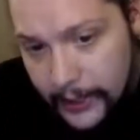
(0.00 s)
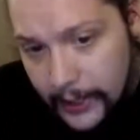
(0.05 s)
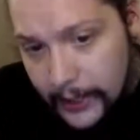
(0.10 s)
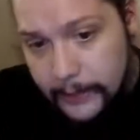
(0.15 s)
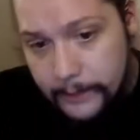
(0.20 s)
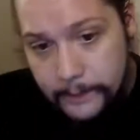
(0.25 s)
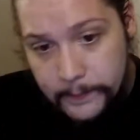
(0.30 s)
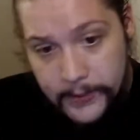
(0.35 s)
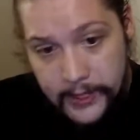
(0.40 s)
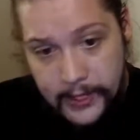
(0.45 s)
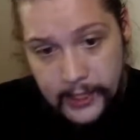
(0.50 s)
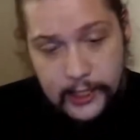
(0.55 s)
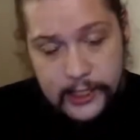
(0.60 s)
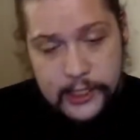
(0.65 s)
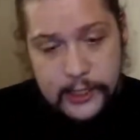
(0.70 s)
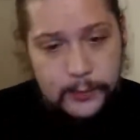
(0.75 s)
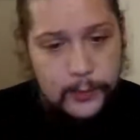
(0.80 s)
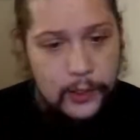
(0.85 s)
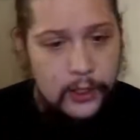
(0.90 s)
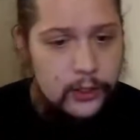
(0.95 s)
again. Can I
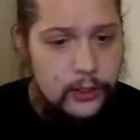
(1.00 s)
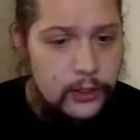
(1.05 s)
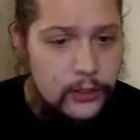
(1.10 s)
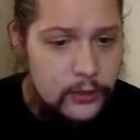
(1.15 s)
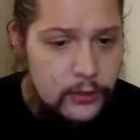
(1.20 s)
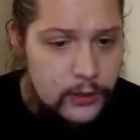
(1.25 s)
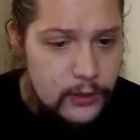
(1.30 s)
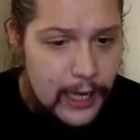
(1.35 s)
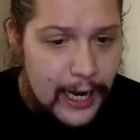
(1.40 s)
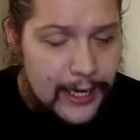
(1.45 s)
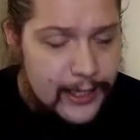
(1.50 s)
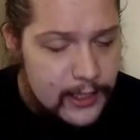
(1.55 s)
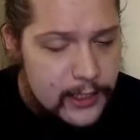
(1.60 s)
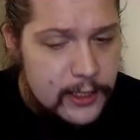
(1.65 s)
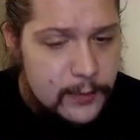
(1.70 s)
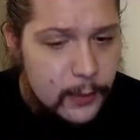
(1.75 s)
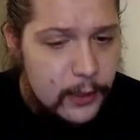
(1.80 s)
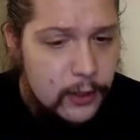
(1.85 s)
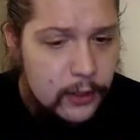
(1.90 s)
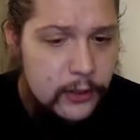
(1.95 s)
smuggle you? I
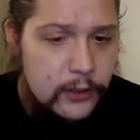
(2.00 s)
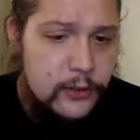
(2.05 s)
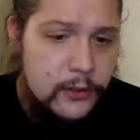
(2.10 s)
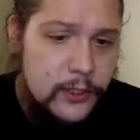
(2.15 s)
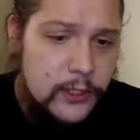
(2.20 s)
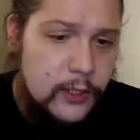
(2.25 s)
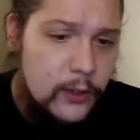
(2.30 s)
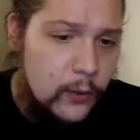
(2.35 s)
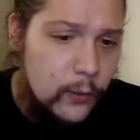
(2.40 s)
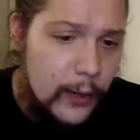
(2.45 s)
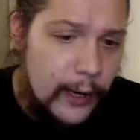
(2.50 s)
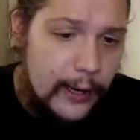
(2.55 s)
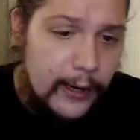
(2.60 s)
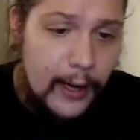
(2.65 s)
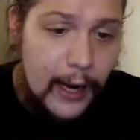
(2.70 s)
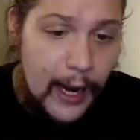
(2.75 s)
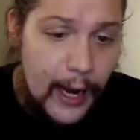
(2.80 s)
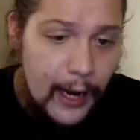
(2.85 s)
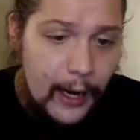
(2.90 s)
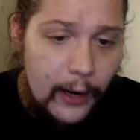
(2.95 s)
can smuggle you to Kuwait.
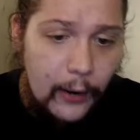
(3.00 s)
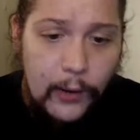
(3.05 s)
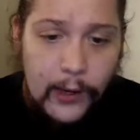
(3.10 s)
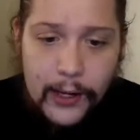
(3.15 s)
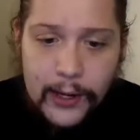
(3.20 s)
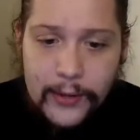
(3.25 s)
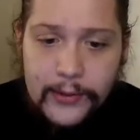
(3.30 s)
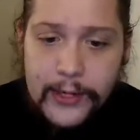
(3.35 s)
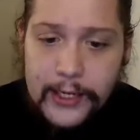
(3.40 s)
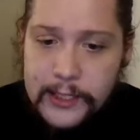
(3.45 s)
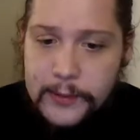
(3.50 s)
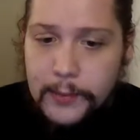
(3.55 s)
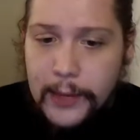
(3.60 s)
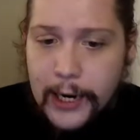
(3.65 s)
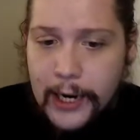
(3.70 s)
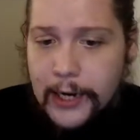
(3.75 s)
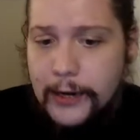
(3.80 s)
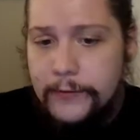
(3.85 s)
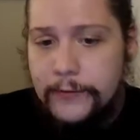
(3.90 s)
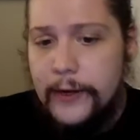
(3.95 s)
How? That's
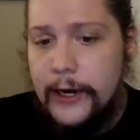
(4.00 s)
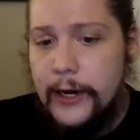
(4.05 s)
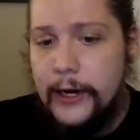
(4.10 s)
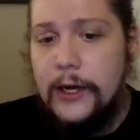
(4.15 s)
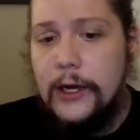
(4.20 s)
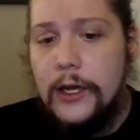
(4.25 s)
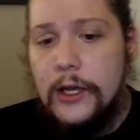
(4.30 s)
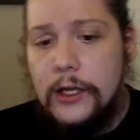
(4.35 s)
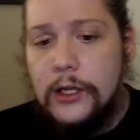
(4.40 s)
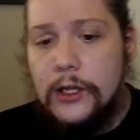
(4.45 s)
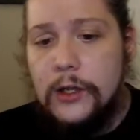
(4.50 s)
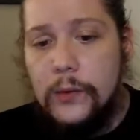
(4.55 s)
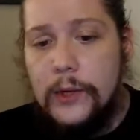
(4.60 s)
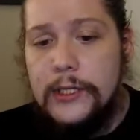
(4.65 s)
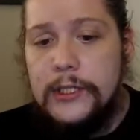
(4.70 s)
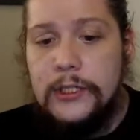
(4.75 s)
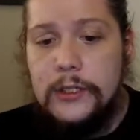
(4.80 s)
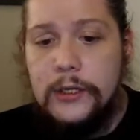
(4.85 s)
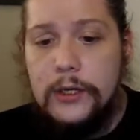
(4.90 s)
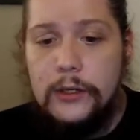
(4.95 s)
my affair. You
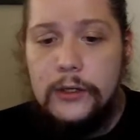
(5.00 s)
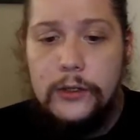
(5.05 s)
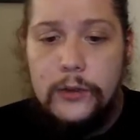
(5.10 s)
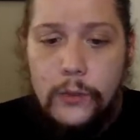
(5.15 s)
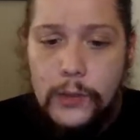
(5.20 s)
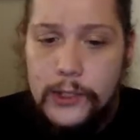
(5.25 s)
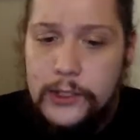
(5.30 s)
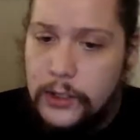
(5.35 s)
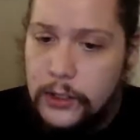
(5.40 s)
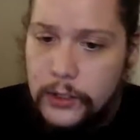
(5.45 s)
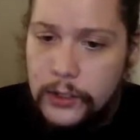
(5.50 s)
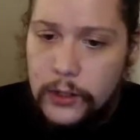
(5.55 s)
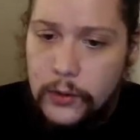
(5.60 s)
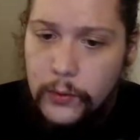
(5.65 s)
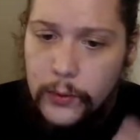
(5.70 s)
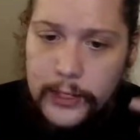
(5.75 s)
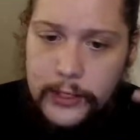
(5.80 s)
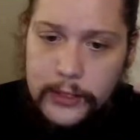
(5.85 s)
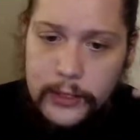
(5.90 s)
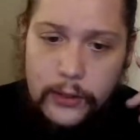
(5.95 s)
want to go to
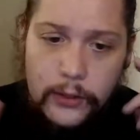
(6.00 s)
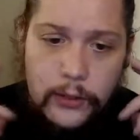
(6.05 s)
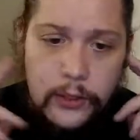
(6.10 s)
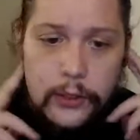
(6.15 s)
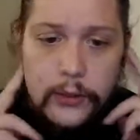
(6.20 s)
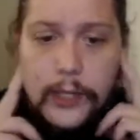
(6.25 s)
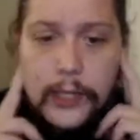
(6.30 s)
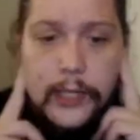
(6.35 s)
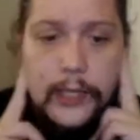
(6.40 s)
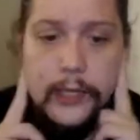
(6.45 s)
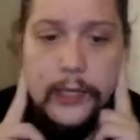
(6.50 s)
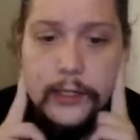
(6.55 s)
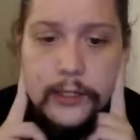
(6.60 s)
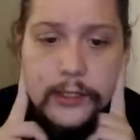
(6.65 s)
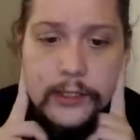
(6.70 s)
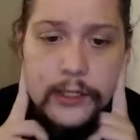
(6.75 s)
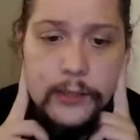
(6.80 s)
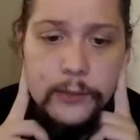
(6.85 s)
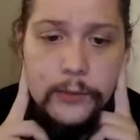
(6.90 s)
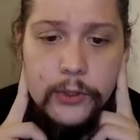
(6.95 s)
Kuwait, don't you? Here
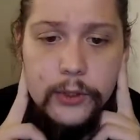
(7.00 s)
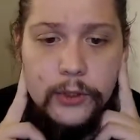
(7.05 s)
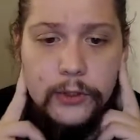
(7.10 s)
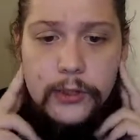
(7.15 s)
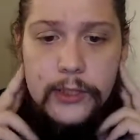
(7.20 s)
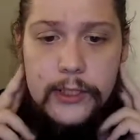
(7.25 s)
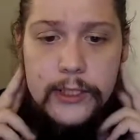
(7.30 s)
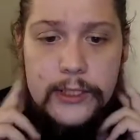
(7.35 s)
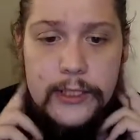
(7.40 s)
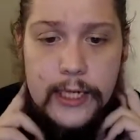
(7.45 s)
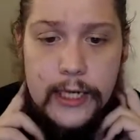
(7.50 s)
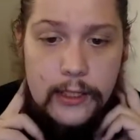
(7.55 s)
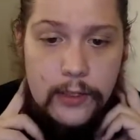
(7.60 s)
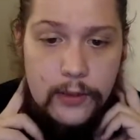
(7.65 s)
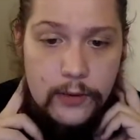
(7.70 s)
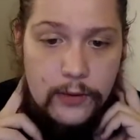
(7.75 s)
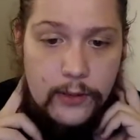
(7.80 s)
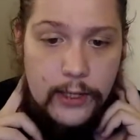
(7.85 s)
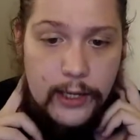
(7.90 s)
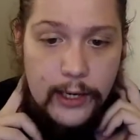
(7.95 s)
is someone who can
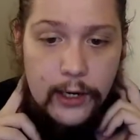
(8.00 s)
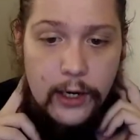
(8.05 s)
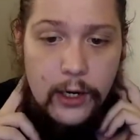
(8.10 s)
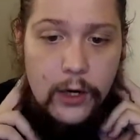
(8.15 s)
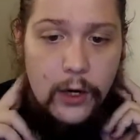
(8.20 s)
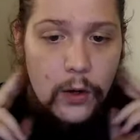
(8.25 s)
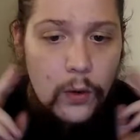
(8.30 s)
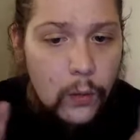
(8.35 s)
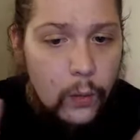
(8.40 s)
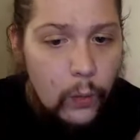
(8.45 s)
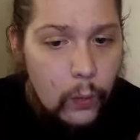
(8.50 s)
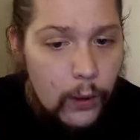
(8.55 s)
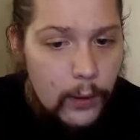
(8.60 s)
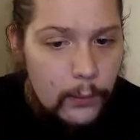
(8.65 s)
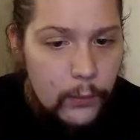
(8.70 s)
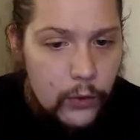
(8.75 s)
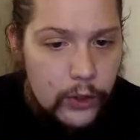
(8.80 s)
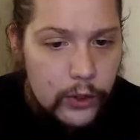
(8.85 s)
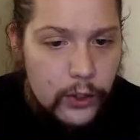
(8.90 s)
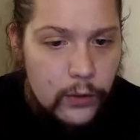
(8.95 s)
take you there. What
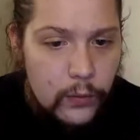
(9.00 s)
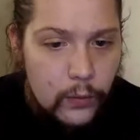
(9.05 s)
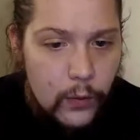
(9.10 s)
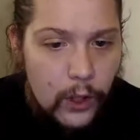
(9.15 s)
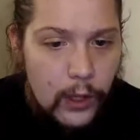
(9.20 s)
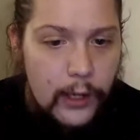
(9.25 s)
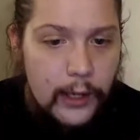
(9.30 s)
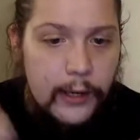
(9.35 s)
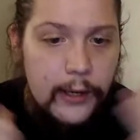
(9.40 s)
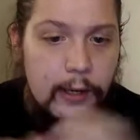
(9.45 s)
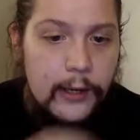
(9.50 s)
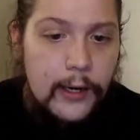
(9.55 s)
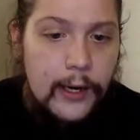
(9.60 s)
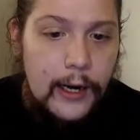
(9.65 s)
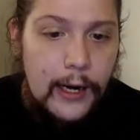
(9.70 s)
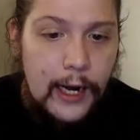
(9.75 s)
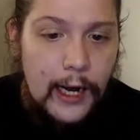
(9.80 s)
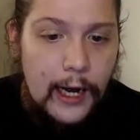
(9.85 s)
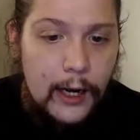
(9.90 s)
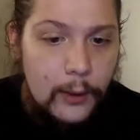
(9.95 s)
more do you want?
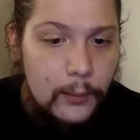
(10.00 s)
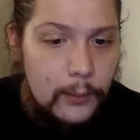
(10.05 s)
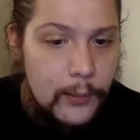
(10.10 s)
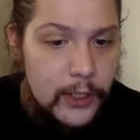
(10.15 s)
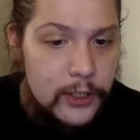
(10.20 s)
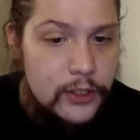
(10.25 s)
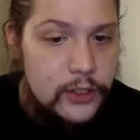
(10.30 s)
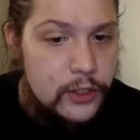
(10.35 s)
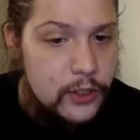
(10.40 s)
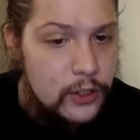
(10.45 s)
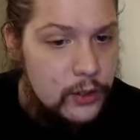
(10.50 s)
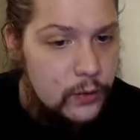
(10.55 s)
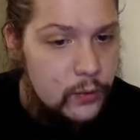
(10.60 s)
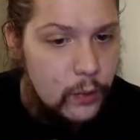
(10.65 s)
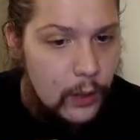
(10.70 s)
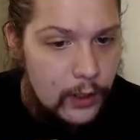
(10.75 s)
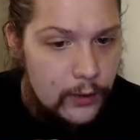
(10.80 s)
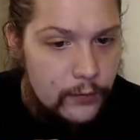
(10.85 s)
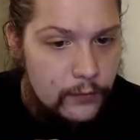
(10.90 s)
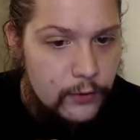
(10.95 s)
How much do you
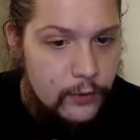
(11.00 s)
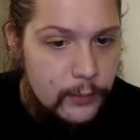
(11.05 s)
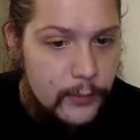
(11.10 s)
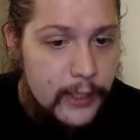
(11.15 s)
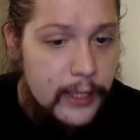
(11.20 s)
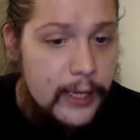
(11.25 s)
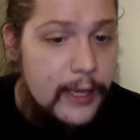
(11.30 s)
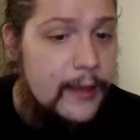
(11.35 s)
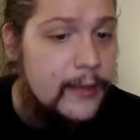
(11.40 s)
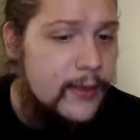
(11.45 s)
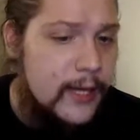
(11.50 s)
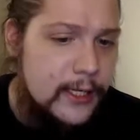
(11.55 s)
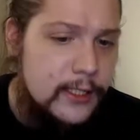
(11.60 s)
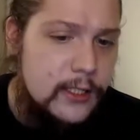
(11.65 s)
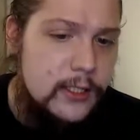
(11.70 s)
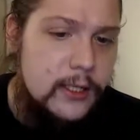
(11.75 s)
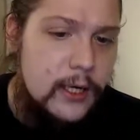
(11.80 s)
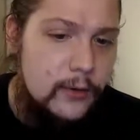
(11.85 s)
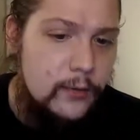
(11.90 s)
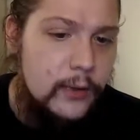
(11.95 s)
want from me?
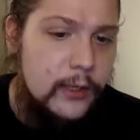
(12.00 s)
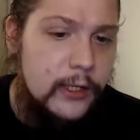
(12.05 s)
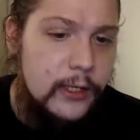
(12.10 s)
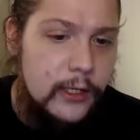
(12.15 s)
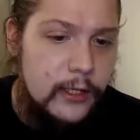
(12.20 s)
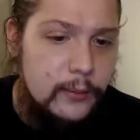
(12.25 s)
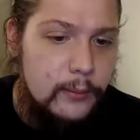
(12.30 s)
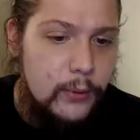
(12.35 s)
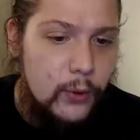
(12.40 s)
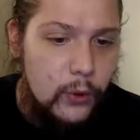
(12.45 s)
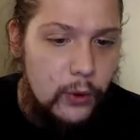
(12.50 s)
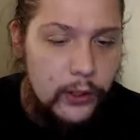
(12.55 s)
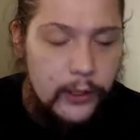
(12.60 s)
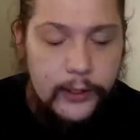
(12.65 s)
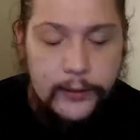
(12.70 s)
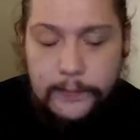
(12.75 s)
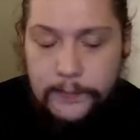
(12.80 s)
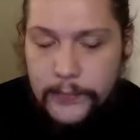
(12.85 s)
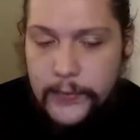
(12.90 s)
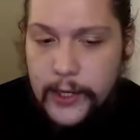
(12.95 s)
That's not really
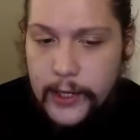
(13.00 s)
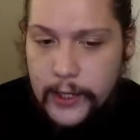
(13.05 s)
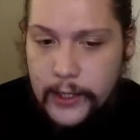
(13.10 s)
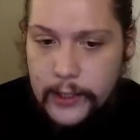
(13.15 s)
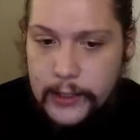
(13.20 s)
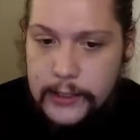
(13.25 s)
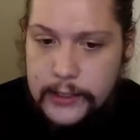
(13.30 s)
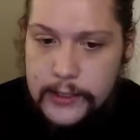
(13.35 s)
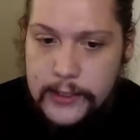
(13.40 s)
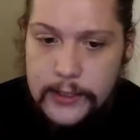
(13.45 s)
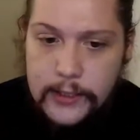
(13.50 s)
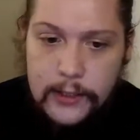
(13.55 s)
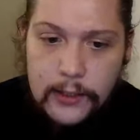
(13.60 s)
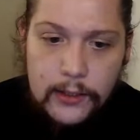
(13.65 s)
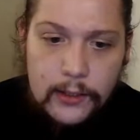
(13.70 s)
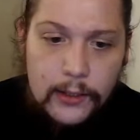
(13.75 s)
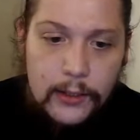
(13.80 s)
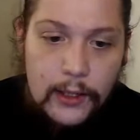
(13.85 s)
important. It is.